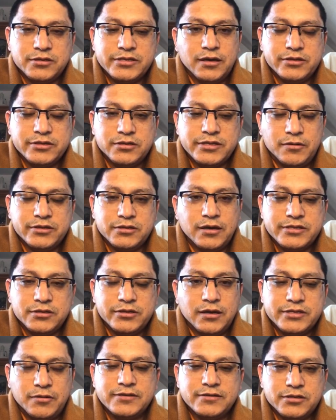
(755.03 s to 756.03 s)
life
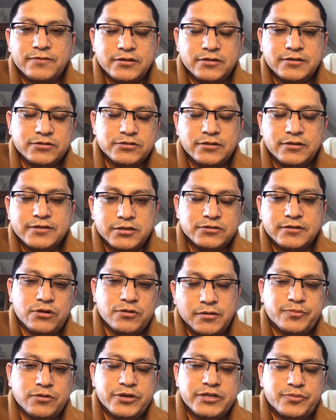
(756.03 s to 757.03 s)
and a so
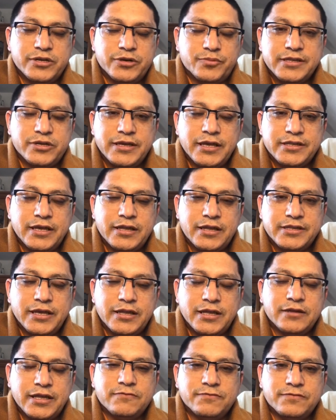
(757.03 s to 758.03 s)
called princely
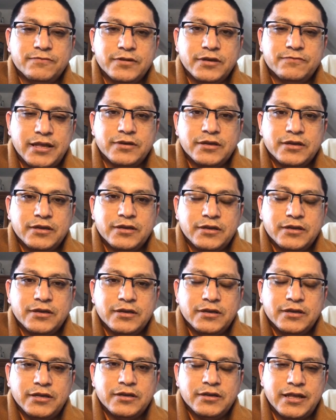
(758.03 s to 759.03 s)
life,
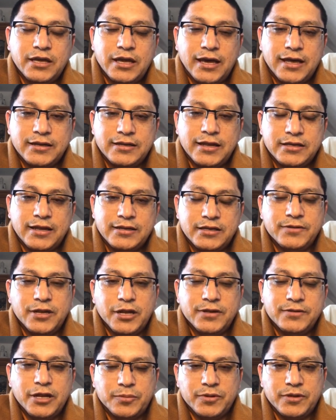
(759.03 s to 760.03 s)
and he had given
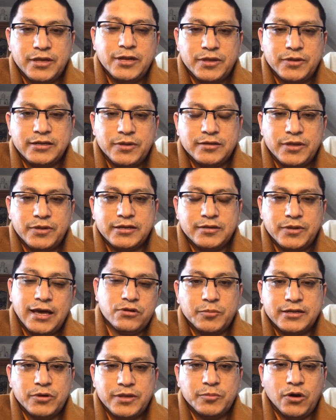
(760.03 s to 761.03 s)
up that and
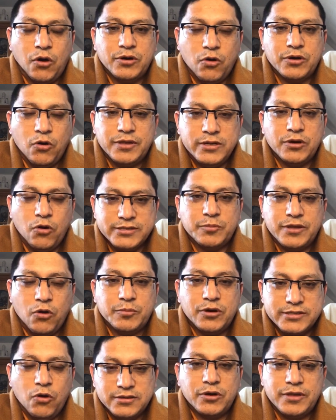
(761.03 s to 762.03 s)
become a
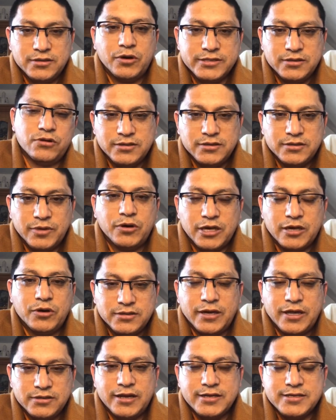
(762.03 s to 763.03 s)
homeless, become
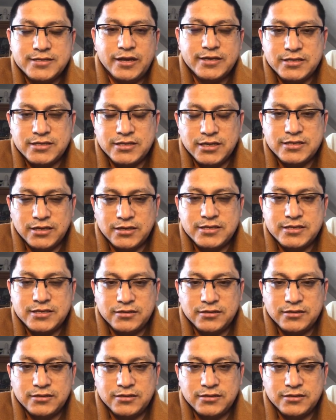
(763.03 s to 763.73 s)
an ascetic,